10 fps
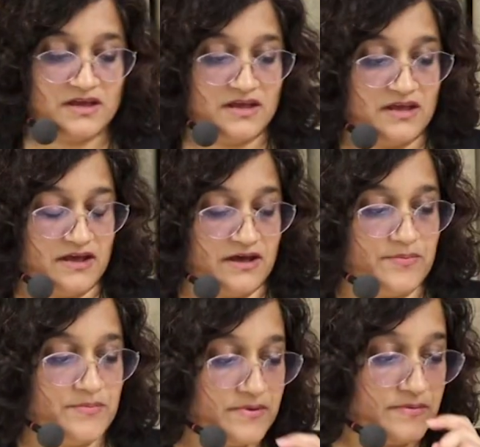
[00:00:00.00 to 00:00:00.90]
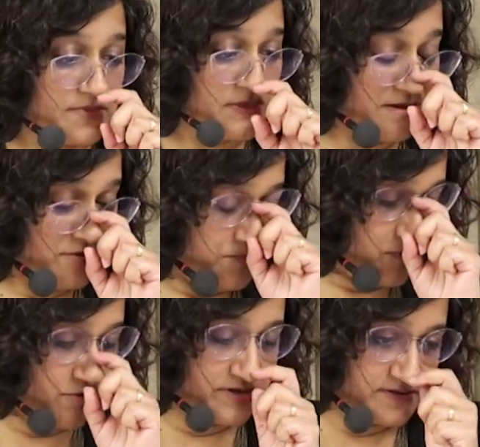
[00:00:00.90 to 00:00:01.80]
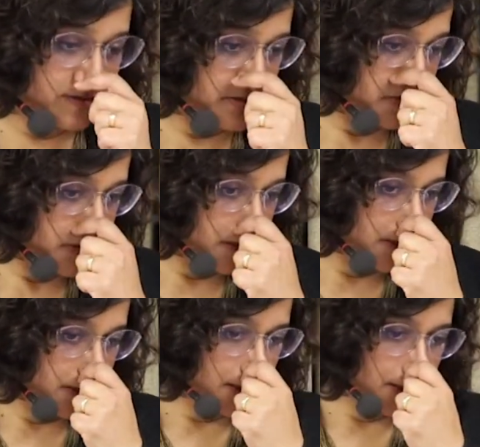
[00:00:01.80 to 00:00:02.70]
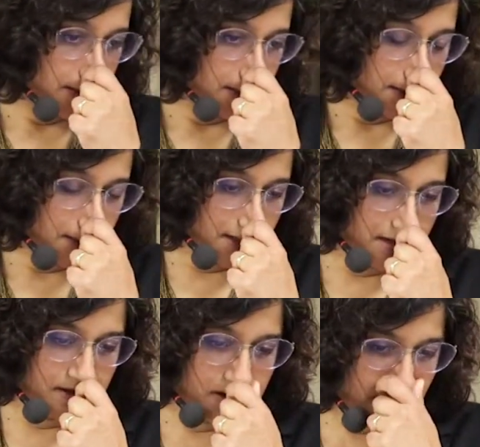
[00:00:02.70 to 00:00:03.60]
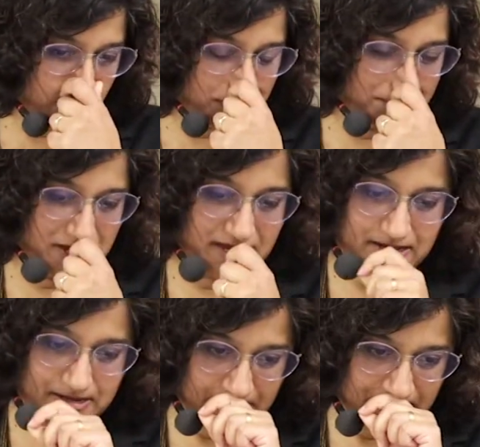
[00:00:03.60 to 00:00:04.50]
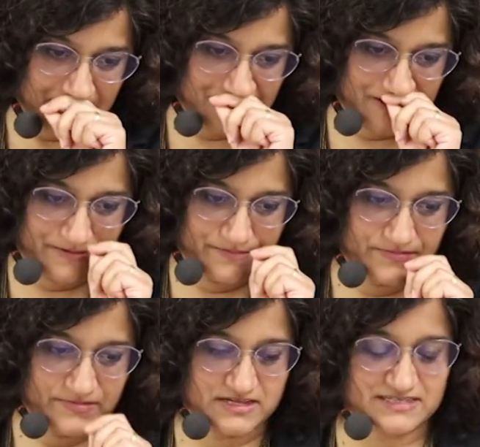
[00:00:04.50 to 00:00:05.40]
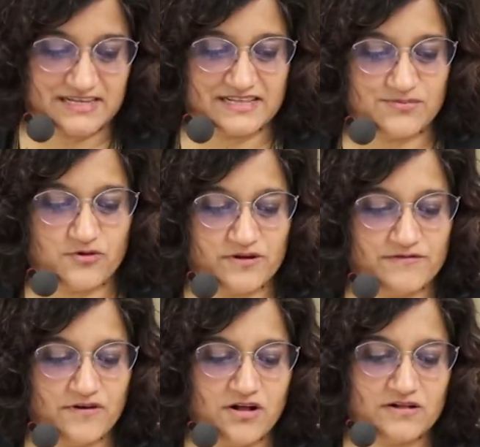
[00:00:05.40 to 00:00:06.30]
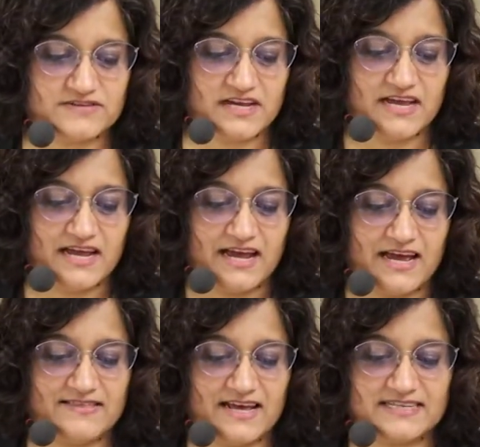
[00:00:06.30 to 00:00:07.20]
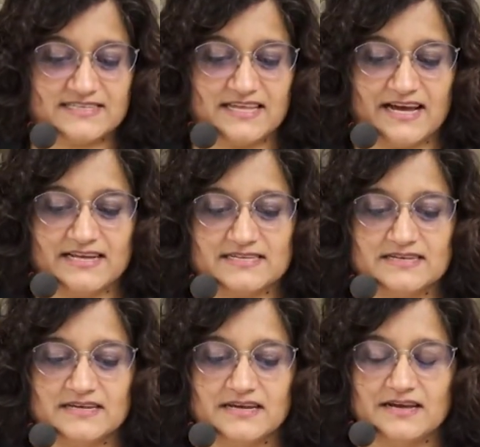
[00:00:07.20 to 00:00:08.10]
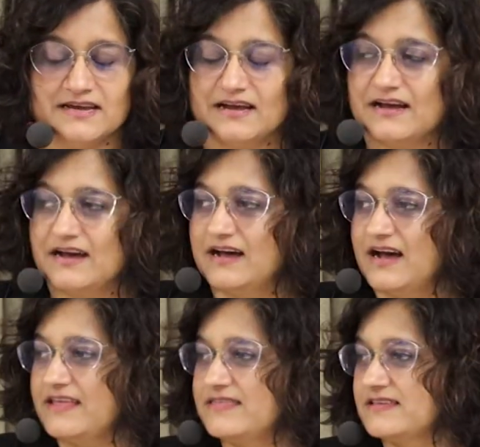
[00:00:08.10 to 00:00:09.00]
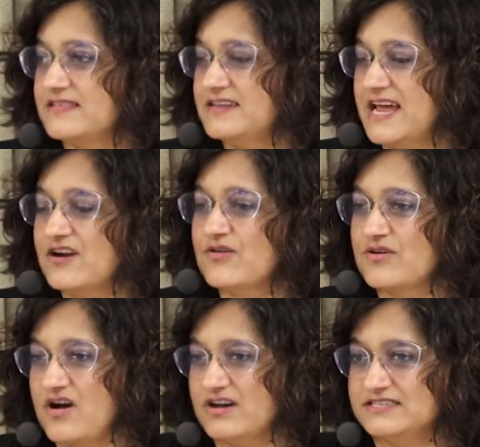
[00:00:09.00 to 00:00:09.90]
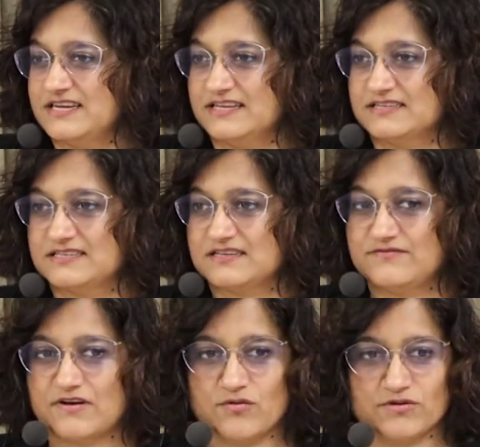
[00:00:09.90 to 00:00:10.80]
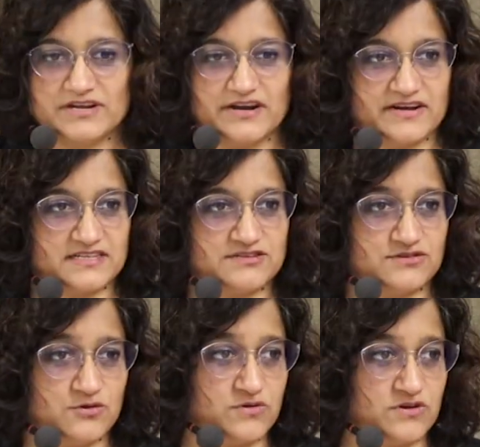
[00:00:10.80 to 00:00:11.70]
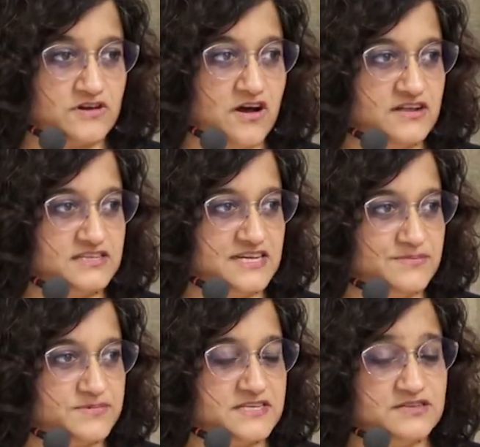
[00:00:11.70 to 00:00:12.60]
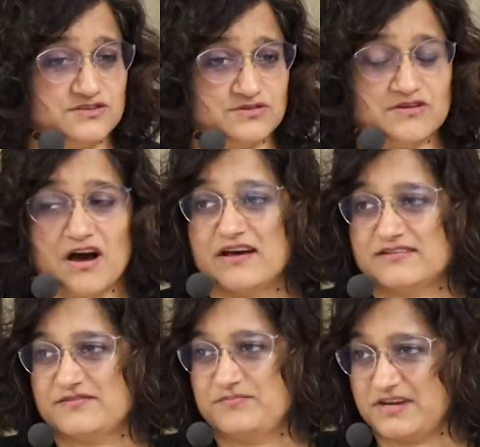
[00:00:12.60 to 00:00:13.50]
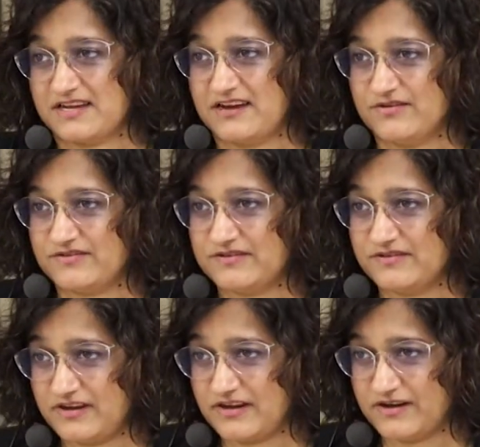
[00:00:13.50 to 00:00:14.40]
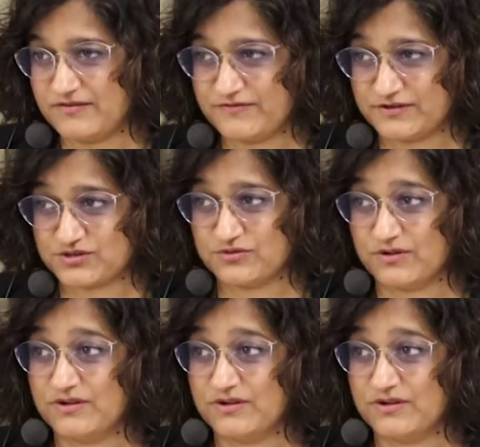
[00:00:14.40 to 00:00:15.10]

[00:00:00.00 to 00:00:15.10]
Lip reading: The other point I want to make is slightly more involved, and that's that I think the narrow contents of our ordinary external world concepts do not pick out virtual